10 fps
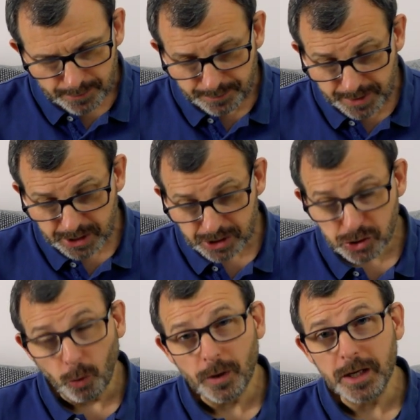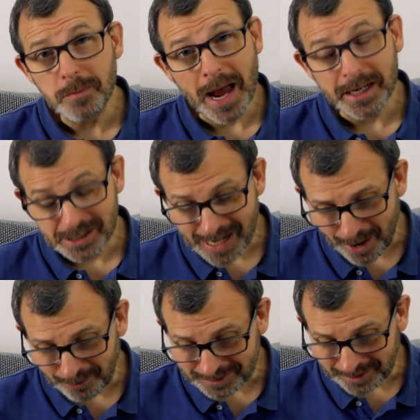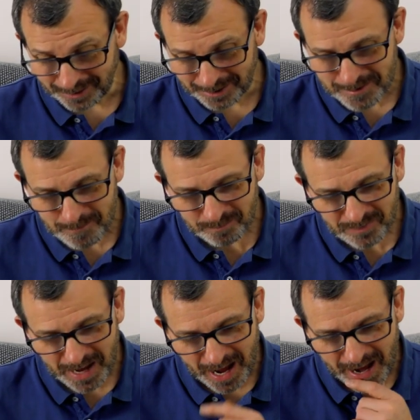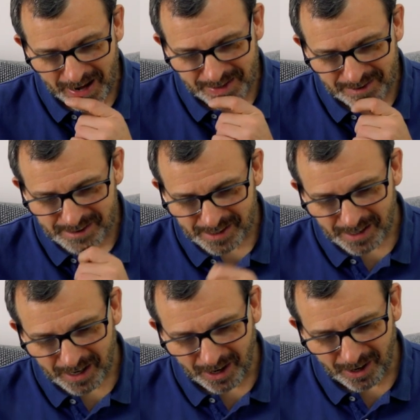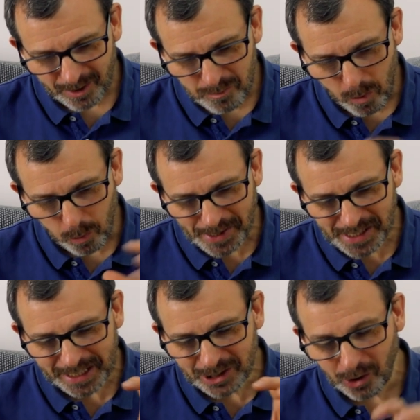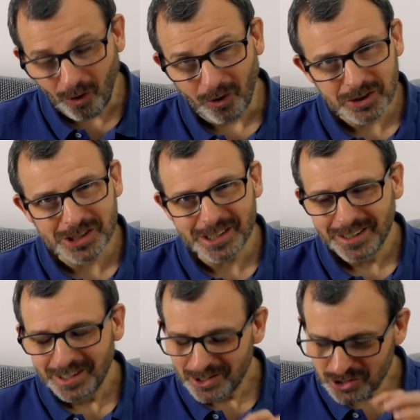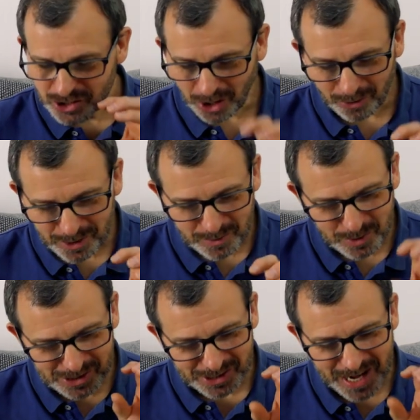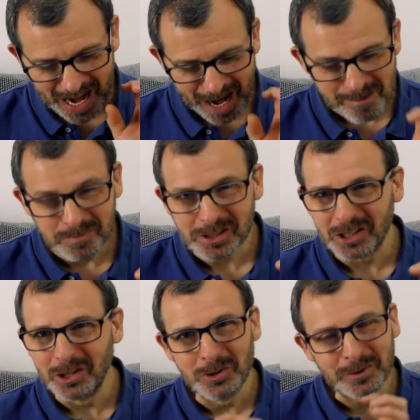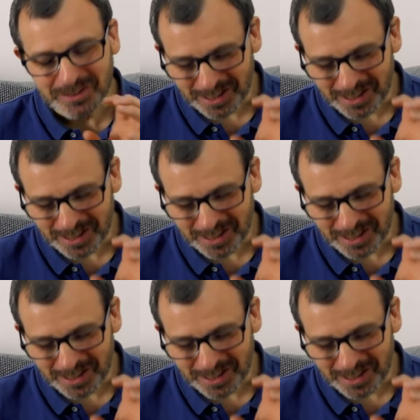this is talking about his character and um, when he lost Jonah was an absolute